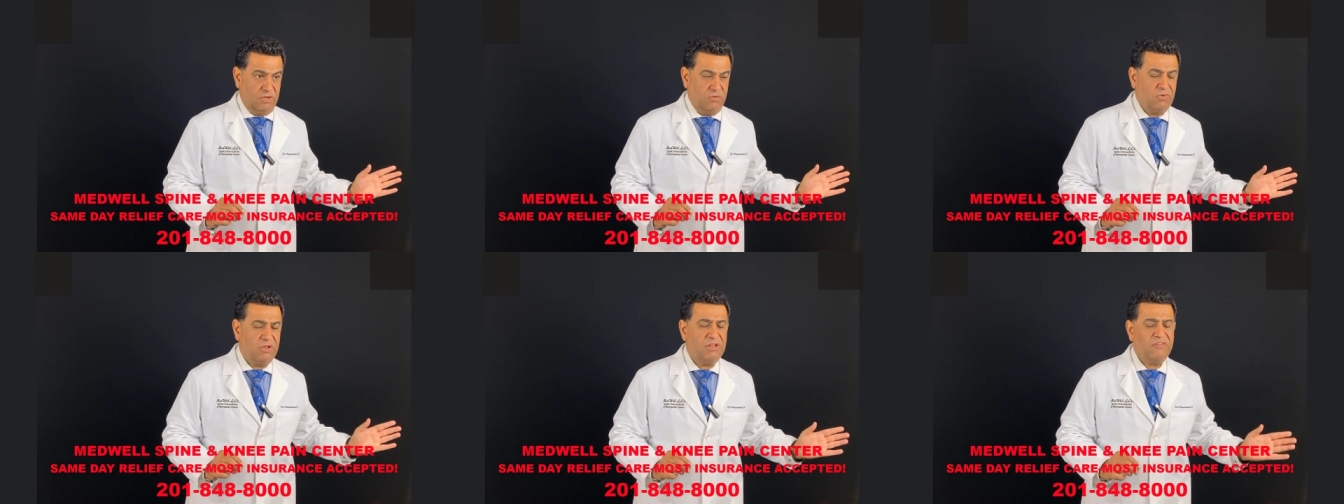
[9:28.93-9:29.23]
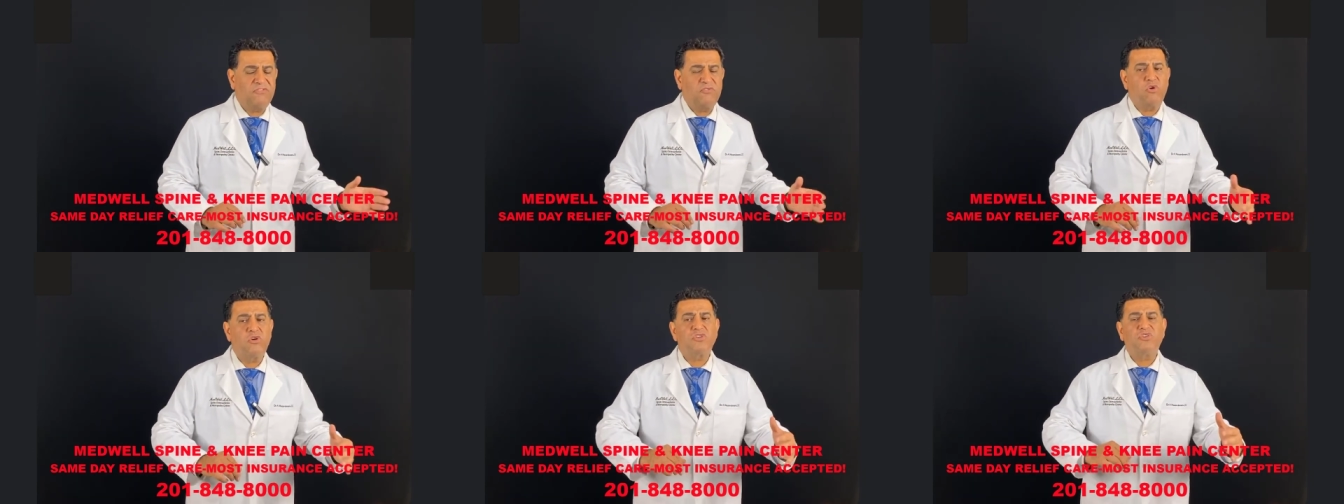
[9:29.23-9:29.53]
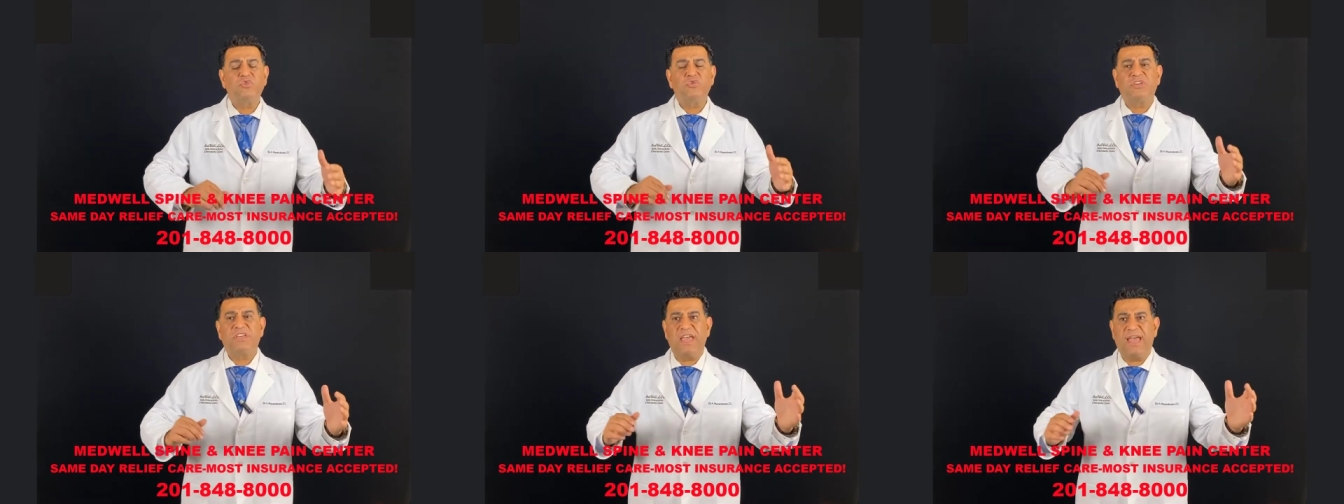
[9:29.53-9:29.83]
Well, of
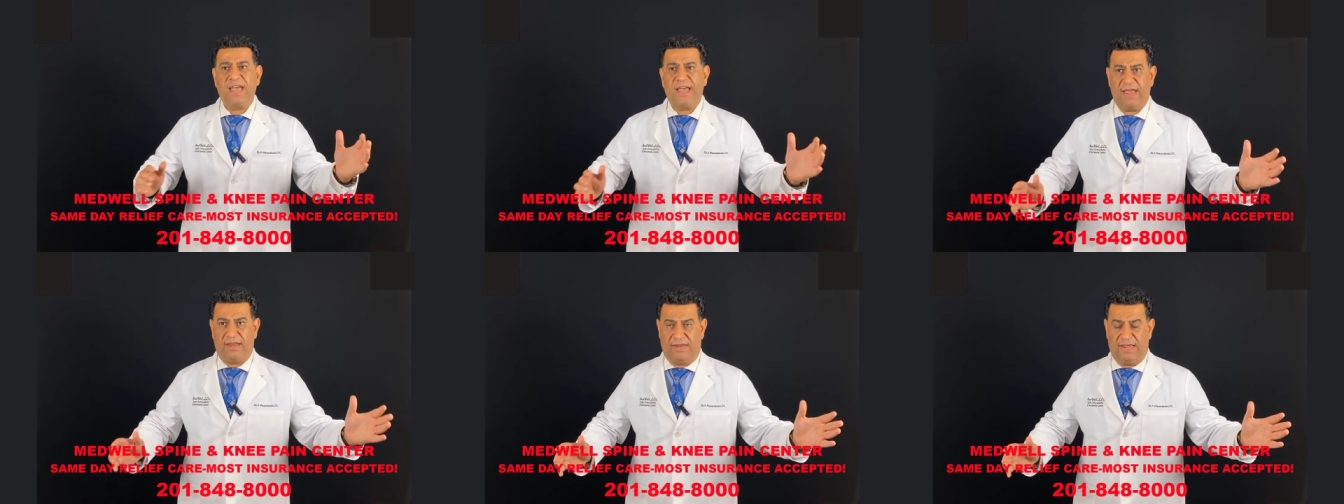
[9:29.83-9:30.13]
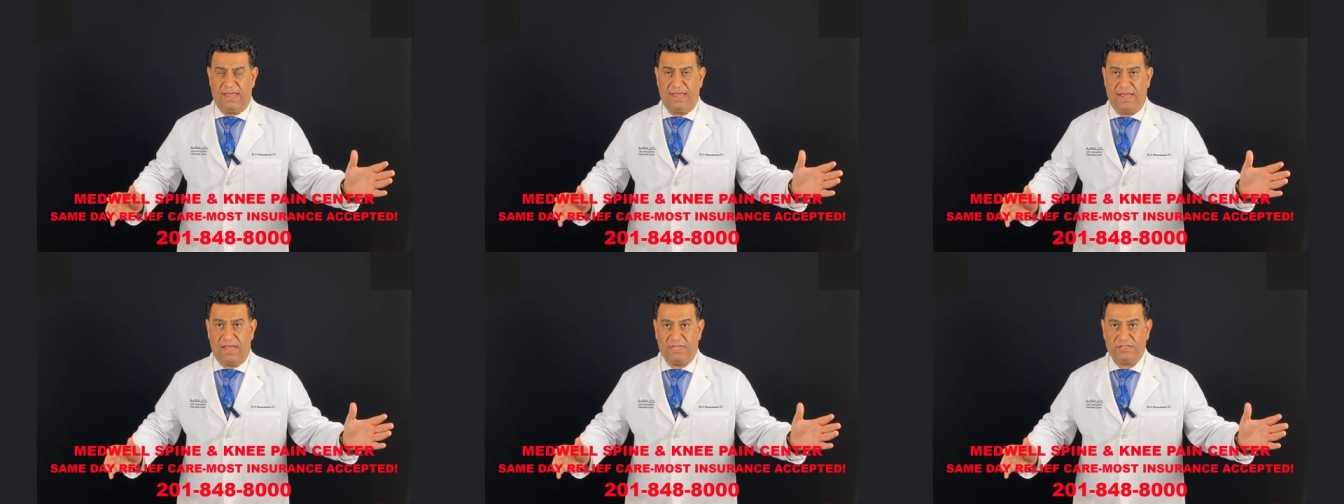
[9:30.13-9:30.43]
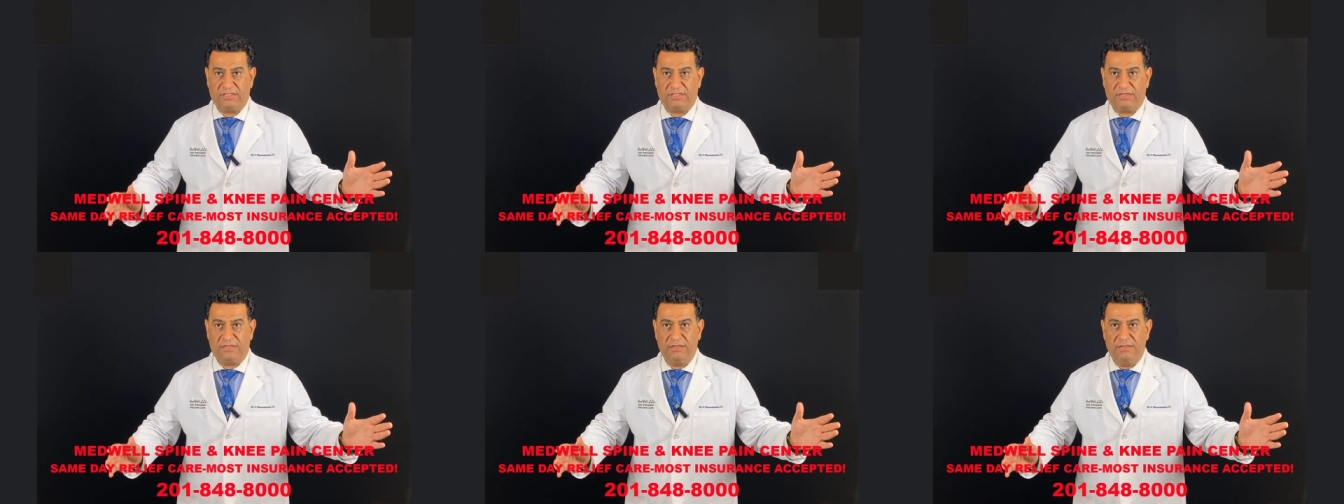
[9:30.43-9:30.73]
course you can
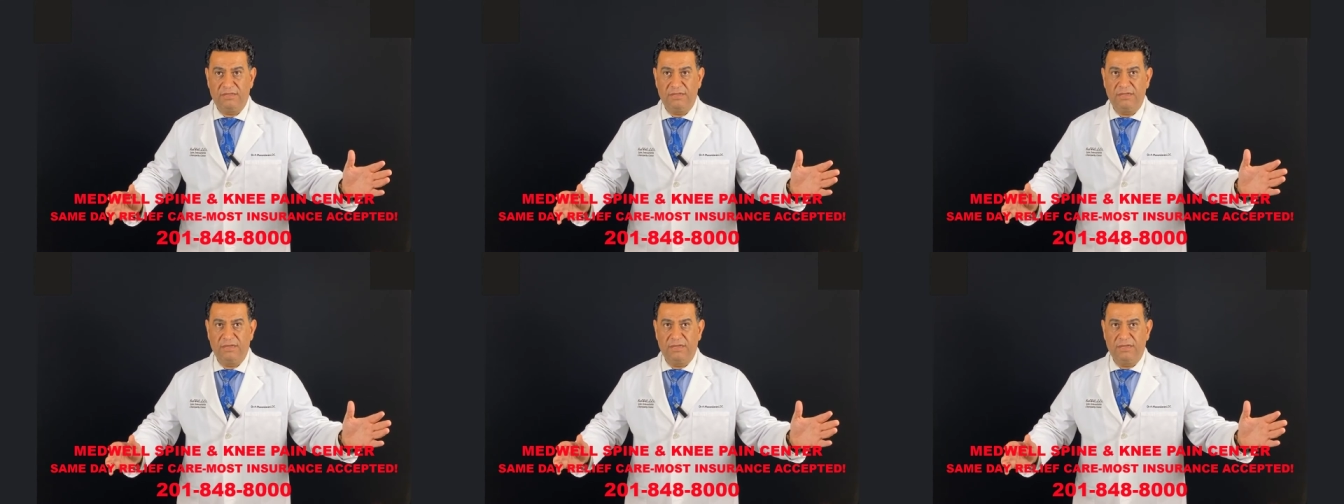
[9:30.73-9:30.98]
ask,